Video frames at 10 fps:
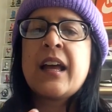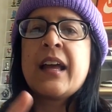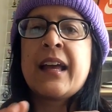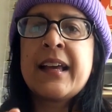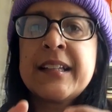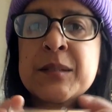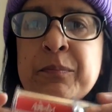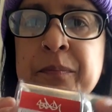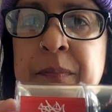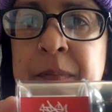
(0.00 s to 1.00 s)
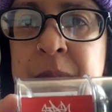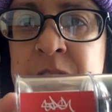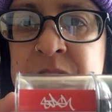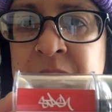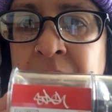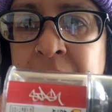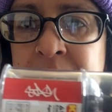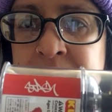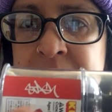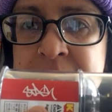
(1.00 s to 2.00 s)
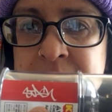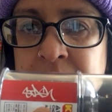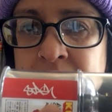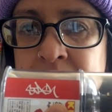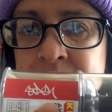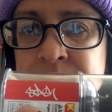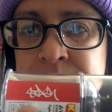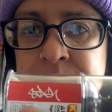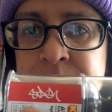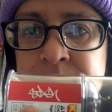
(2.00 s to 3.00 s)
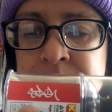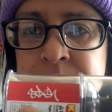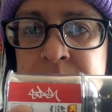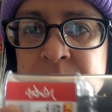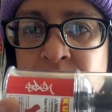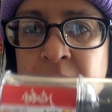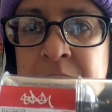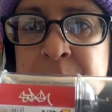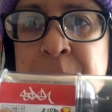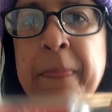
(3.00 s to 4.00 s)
His tag is that, right?